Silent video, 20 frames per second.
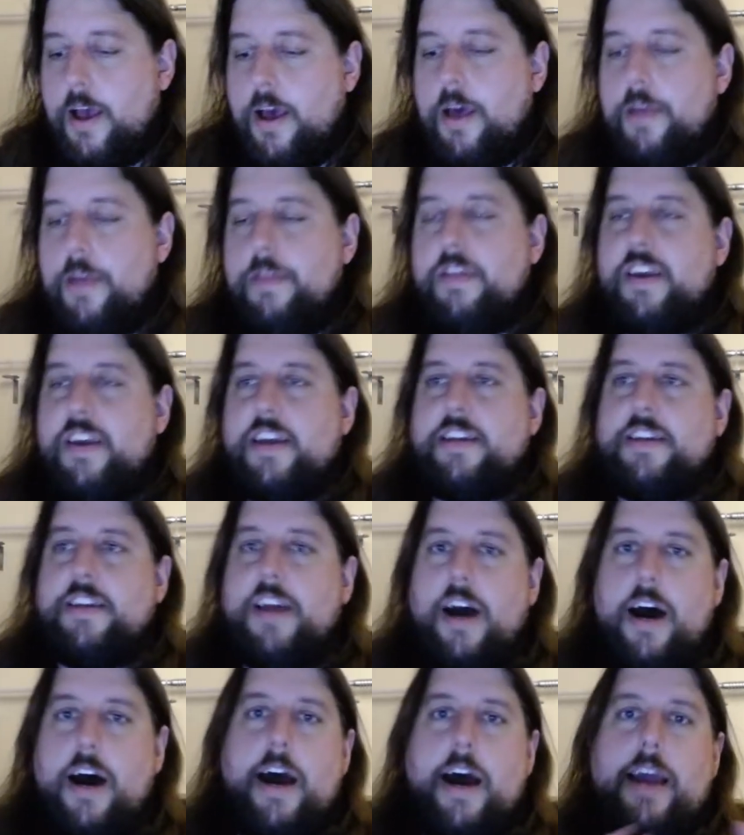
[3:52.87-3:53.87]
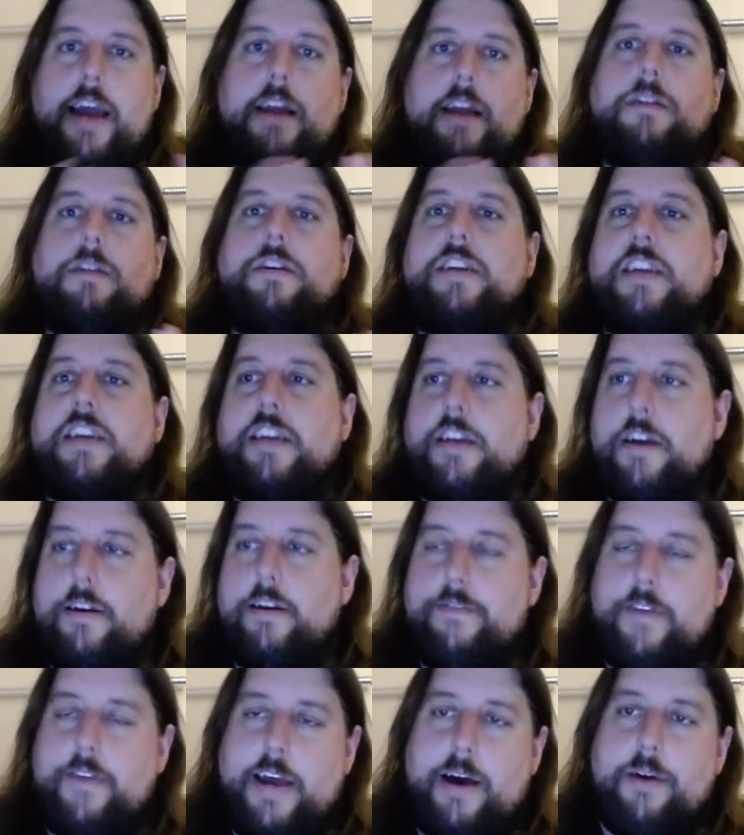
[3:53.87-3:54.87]
The entirety
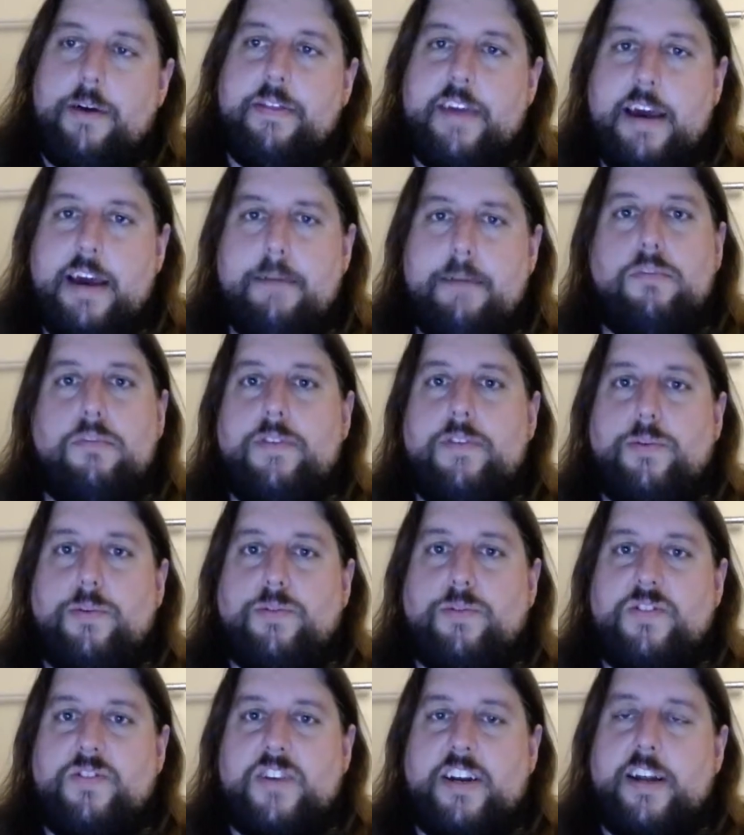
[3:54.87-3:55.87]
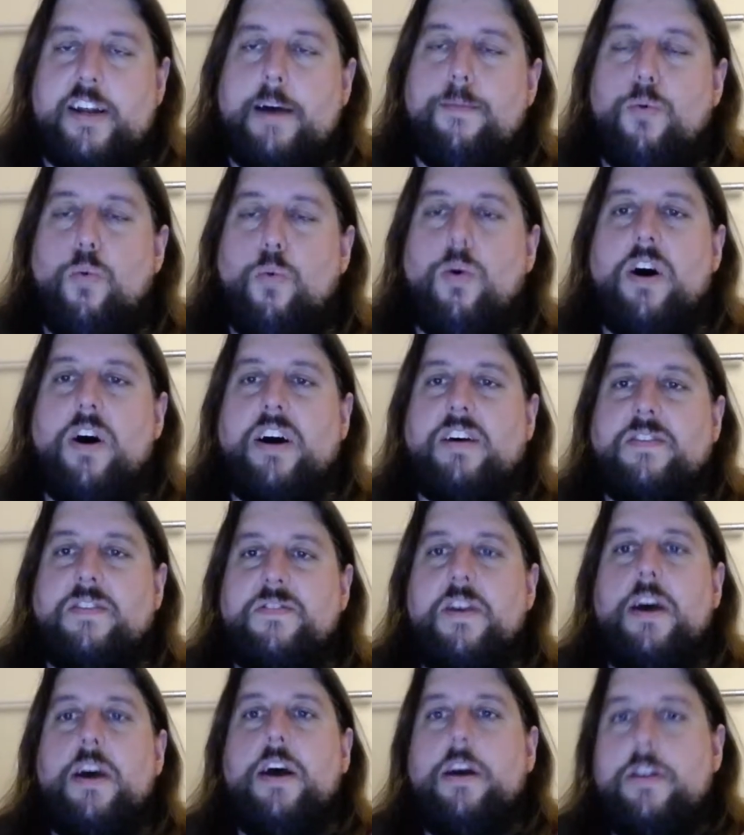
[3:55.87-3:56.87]
of how that movie was set up was